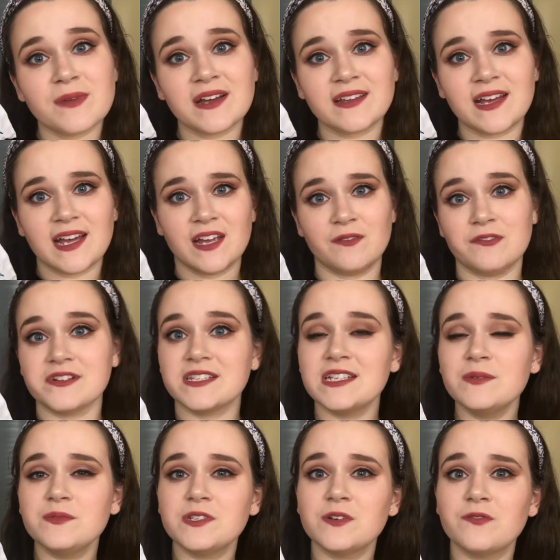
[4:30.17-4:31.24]
bag that I have
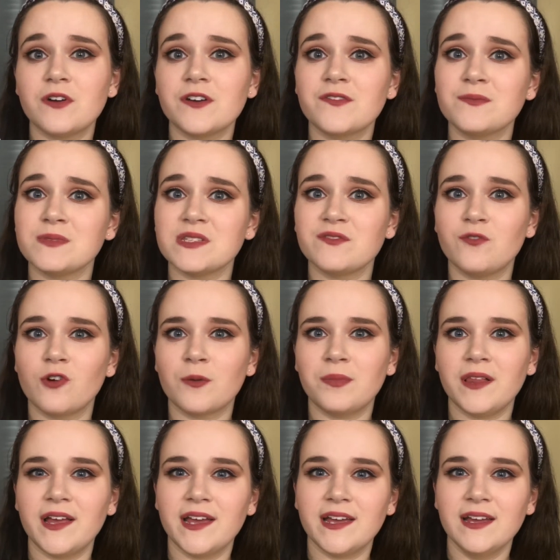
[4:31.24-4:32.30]
received so far from Sephora
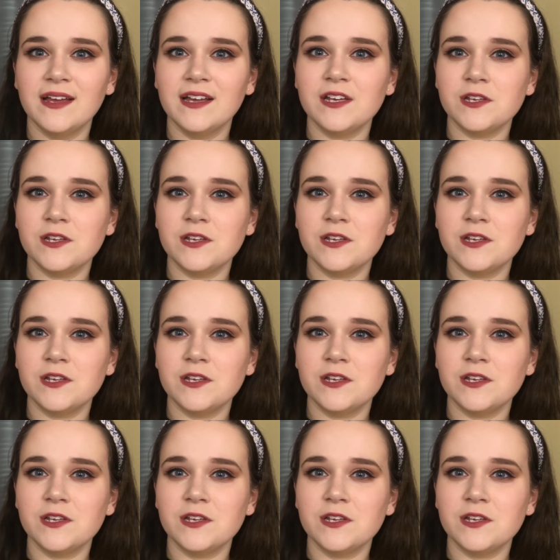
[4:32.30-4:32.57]
Play.